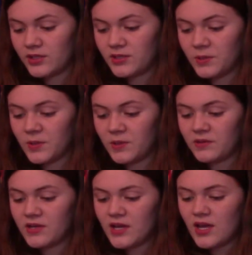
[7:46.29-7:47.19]

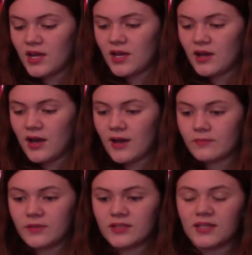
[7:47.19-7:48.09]
So
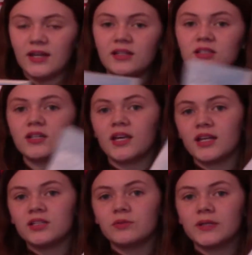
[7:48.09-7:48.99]
I'm excited to
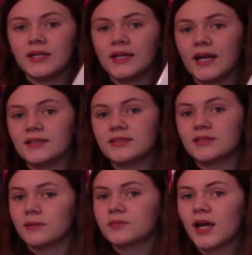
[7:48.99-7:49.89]
get to it again
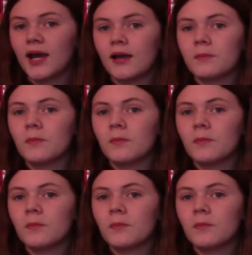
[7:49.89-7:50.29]
sometime.